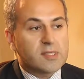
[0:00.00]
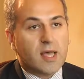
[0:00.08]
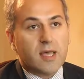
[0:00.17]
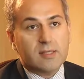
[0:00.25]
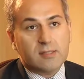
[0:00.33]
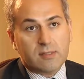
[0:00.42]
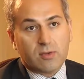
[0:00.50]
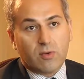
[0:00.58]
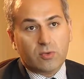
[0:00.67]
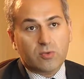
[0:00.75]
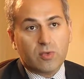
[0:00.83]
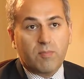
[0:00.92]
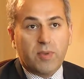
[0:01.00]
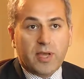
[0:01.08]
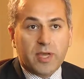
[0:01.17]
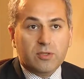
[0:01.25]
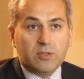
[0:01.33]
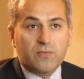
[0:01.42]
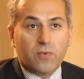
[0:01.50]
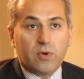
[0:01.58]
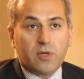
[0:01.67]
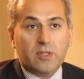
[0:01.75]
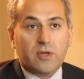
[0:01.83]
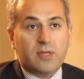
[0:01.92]
has also implications
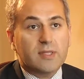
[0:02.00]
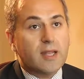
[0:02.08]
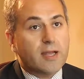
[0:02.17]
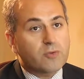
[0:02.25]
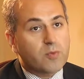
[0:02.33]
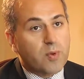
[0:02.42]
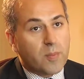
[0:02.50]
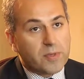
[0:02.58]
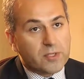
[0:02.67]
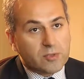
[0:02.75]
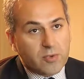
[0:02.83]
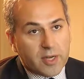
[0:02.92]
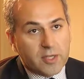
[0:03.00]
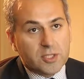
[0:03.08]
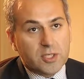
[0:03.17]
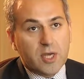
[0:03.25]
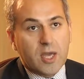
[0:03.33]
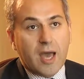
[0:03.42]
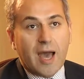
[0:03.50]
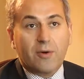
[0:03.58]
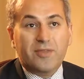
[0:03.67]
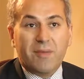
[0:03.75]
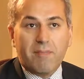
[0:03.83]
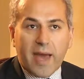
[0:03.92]
for their intellectual property strategy, how
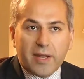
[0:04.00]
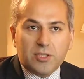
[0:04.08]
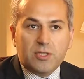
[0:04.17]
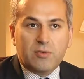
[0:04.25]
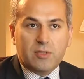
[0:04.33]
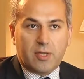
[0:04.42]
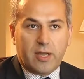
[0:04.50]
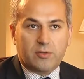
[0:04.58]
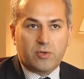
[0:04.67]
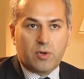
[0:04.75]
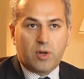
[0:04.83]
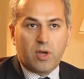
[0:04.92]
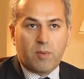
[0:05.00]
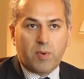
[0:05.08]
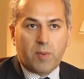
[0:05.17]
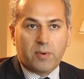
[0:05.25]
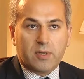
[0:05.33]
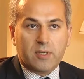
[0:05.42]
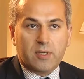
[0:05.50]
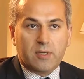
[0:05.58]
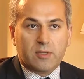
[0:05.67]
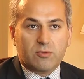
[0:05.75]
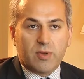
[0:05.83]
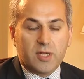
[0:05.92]
they manage their intellectual property
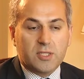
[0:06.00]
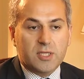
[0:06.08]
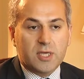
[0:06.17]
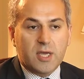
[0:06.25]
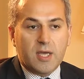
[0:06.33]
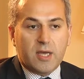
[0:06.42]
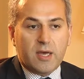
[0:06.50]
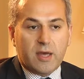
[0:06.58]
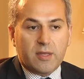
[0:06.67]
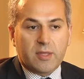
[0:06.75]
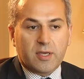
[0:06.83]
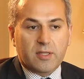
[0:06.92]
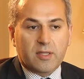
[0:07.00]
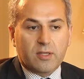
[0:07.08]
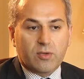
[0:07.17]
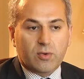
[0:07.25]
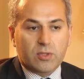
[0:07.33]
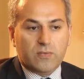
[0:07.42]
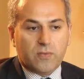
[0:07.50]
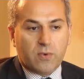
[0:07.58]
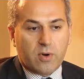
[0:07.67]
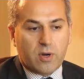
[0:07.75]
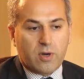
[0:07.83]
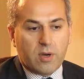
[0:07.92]
strategy. I think it calls
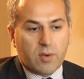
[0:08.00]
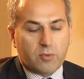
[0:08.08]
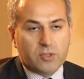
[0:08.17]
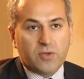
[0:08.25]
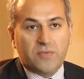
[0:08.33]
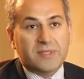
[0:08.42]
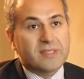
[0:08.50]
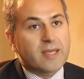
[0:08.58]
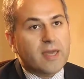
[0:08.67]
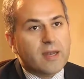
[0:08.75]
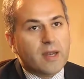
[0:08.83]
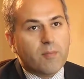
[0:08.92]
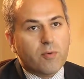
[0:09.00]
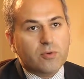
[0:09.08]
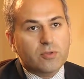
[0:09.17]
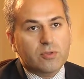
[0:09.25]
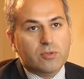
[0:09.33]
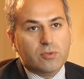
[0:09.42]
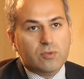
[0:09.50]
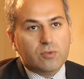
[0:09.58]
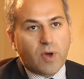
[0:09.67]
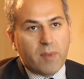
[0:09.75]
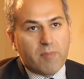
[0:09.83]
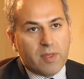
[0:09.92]
for a more sophisticated approach
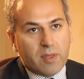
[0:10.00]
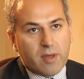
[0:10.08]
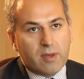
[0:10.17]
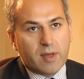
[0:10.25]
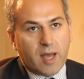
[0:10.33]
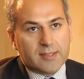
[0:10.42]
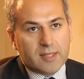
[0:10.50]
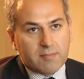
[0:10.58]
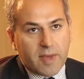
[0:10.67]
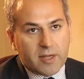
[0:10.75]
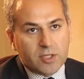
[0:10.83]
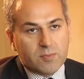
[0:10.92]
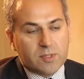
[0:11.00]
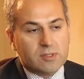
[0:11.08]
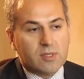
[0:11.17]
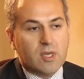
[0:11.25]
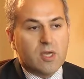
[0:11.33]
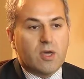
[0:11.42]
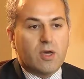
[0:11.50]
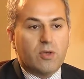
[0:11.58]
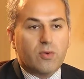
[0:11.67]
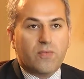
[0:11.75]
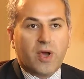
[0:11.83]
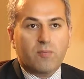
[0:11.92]
to IP asset management.
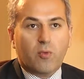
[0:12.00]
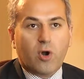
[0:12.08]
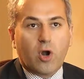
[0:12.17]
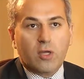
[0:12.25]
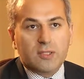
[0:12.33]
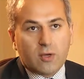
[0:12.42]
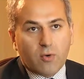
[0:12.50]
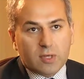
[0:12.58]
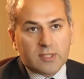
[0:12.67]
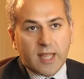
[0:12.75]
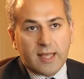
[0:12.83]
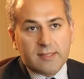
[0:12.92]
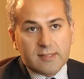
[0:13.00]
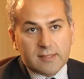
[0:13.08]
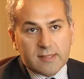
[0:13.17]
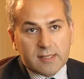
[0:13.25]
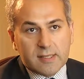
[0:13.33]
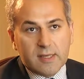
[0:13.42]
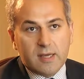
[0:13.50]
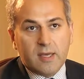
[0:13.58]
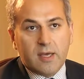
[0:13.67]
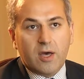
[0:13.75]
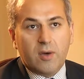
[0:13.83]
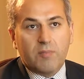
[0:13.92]
You find more cross-licensing
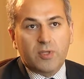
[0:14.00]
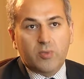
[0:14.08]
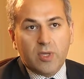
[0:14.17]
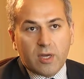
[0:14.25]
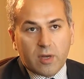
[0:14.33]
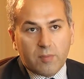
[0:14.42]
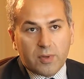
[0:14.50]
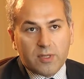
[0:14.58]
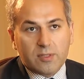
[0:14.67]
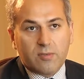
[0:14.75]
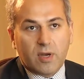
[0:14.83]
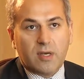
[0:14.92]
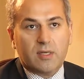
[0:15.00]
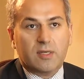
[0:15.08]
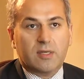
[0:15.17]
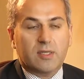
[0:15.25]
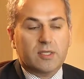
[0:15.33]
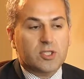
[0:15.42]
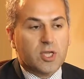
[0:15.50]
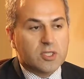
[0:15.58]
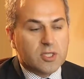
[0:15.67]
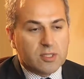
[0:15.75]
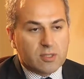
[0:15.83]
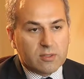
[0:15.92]
between companies, right, and
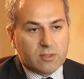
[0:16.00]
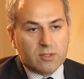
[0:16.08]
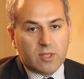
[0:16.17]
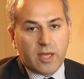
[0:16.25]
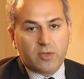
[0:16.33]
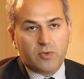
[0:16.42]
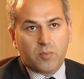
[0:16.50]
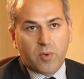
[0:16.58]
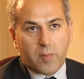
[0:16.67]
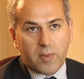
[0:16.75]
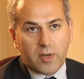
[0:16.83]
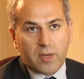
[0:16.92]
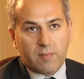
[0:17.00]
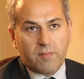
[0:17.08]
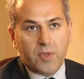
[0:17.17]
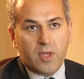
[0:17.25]
exchanging their intellectual property.